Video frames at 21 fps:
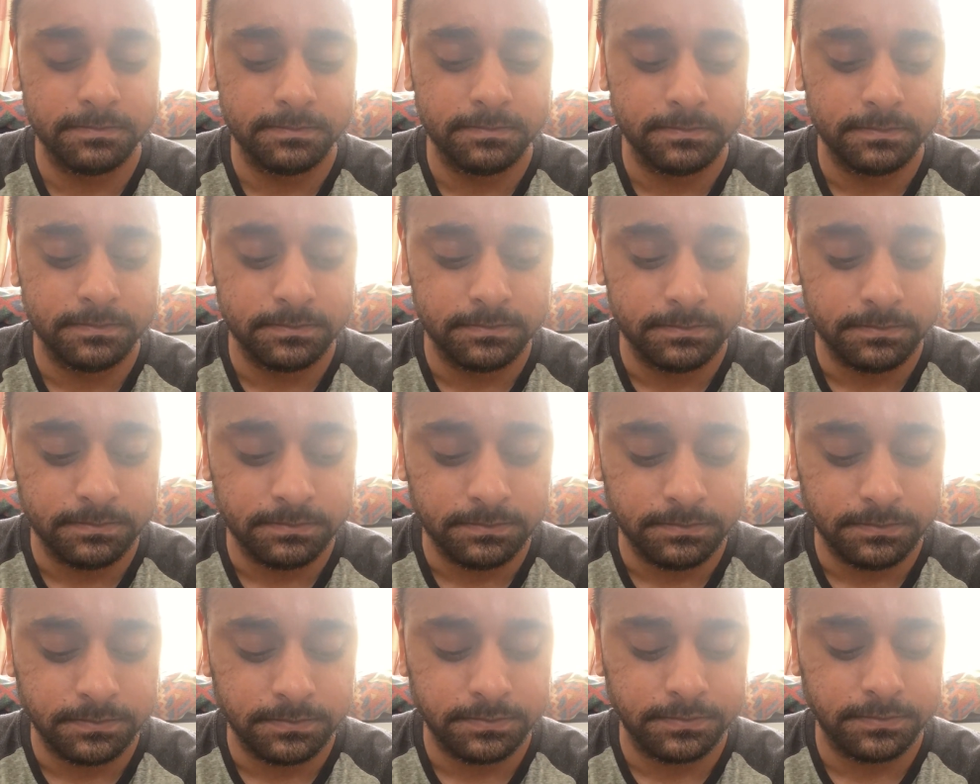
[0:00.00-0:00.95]

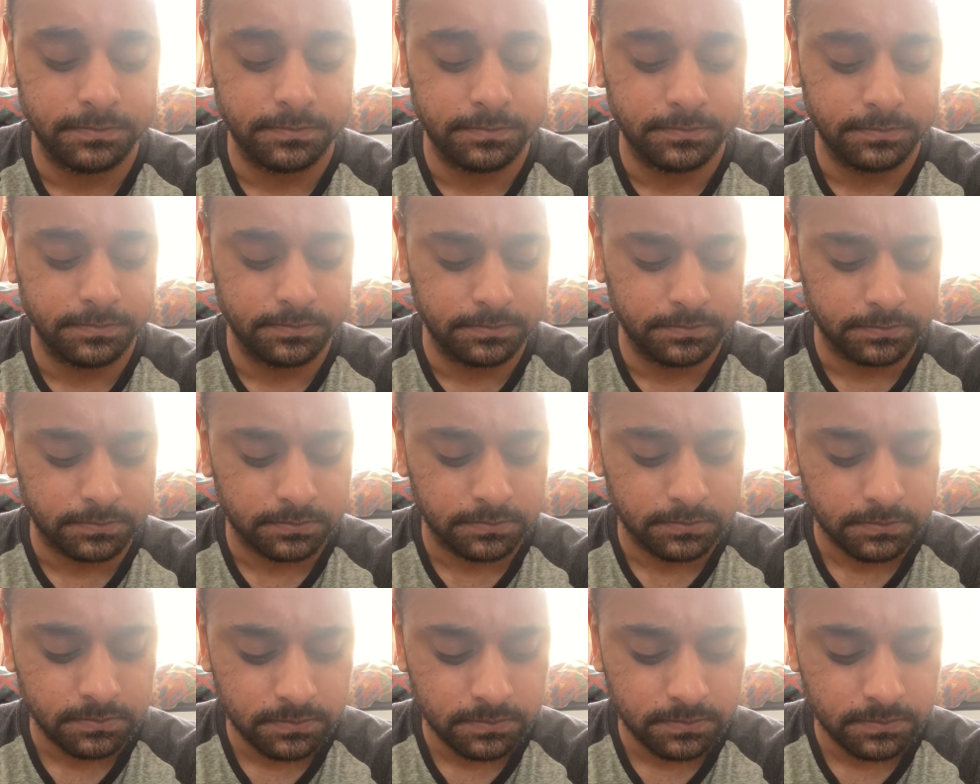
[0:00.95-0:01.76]
(silence)